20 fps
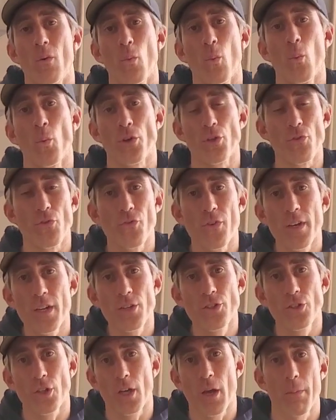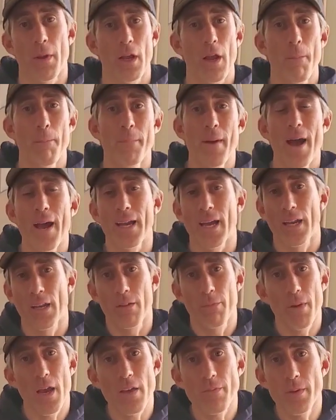When you finish, you're going to come back onto
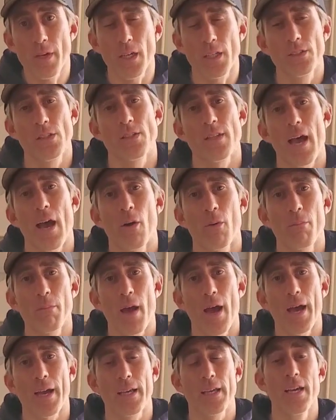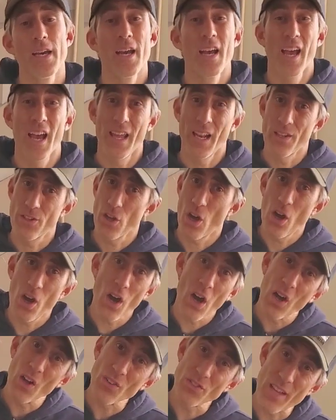the pavement because it's out and back, and it's
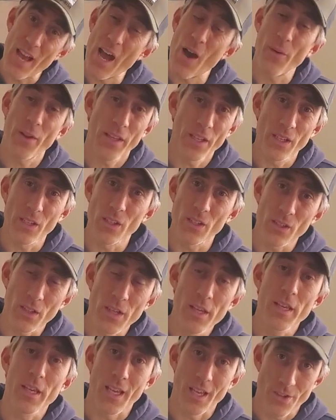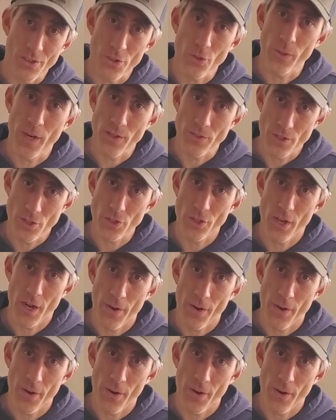all downhill into the transition